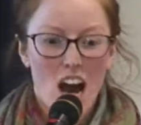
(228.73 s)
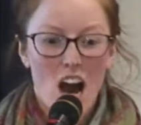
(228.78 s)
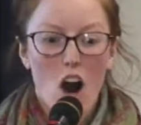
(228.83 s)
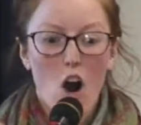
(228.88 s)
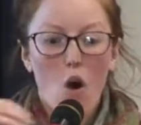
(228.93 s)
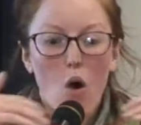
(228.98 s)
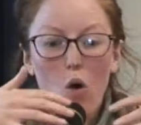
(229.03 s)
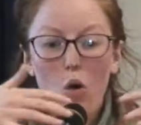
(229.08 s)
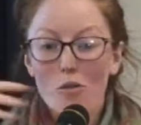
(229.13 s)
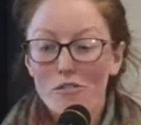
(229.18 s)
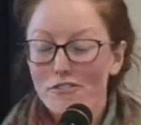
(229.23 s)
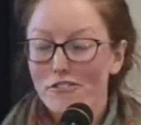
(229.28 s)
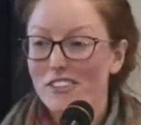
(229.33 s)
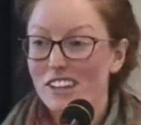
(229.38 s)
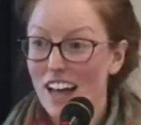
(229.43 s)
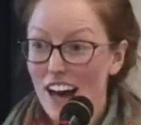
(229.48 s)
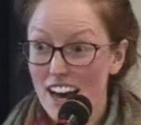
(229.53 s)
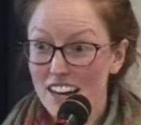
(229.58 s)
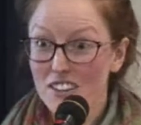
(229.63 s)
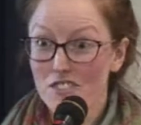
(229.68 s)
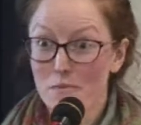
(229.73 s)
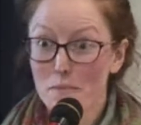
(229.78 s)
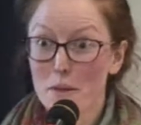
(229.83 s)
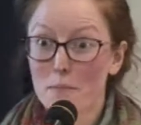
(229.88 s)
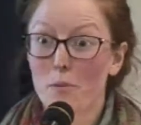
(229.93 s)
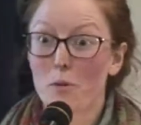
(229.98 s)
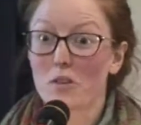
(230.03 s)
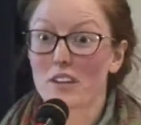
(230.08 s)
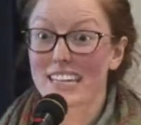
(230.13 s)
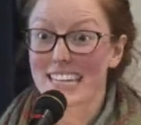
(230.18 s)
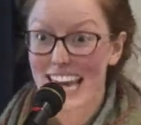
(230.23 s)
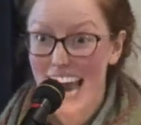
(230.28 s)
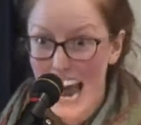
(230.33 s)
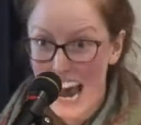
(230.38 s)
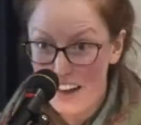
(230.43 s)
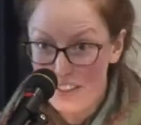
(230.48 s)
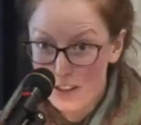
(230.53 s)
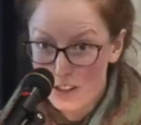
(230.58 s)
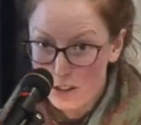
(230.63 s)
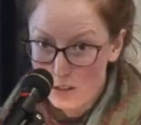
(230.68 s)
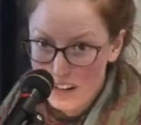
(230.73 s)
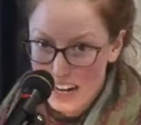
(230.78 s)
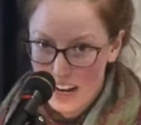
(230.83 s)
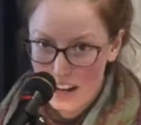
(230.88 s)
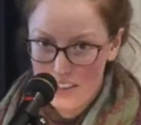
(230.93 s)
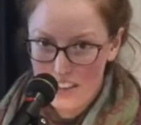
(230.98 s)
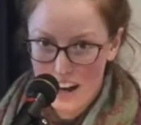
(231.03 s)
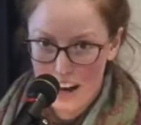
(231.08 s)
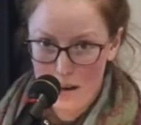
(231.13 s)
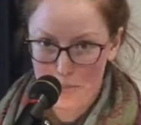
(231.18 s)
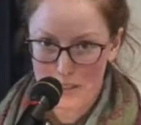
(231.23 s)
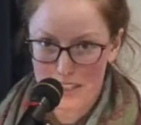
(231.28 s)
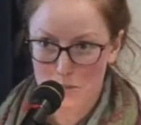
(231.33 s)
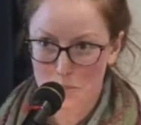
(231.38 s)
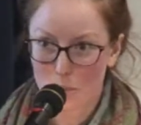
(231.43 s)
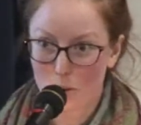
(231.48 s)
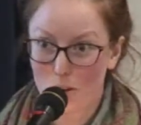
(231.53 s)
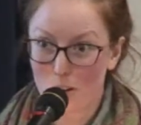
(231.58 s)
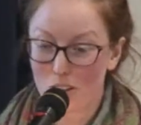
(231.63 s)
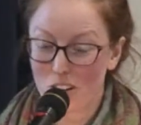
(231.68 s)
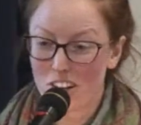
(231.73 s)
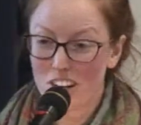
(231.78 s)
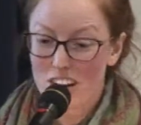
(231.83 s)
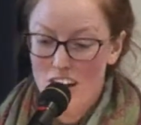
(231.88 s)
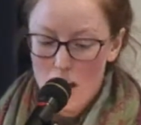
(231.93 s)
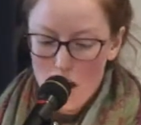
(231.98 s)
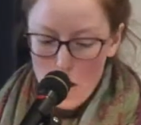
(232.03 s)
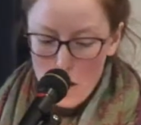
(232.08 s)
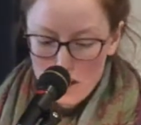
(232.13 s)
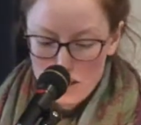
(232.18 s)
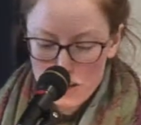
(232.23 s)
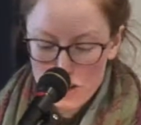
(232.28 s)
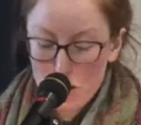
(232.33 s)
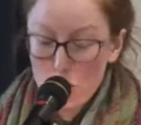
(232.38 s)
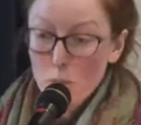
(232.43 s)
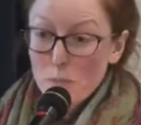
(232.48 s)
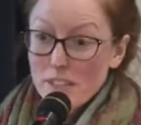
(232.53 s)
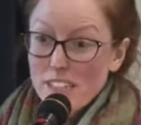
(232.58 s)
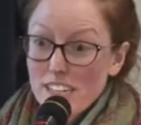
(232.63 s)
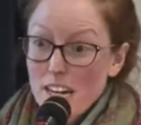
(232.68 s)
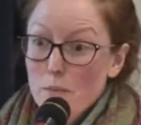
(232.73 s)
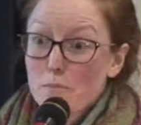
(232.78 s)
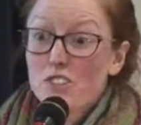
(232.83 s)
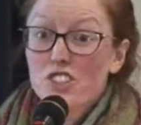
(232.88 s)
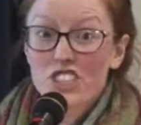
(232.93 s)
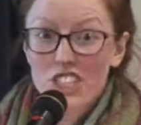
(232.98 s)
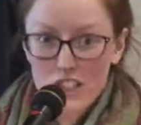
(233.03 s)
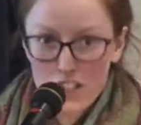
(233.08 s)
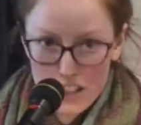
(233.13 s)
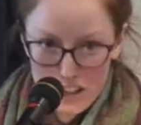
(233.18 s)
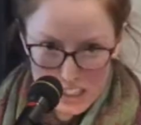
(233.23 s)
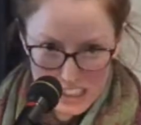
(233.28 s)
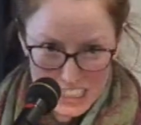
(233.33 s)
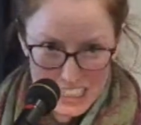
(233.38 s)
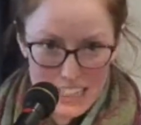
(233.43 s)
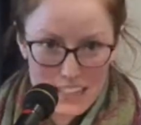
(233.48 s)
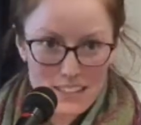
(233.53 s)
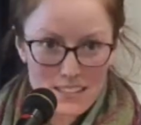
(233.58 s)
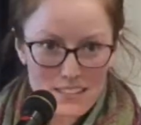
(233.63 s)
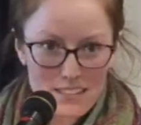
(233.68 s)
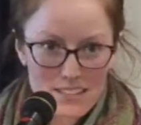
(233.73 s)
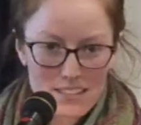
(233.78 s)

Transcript: a whole flock of people gathered around the hummus bowl, scooped it up gingerly,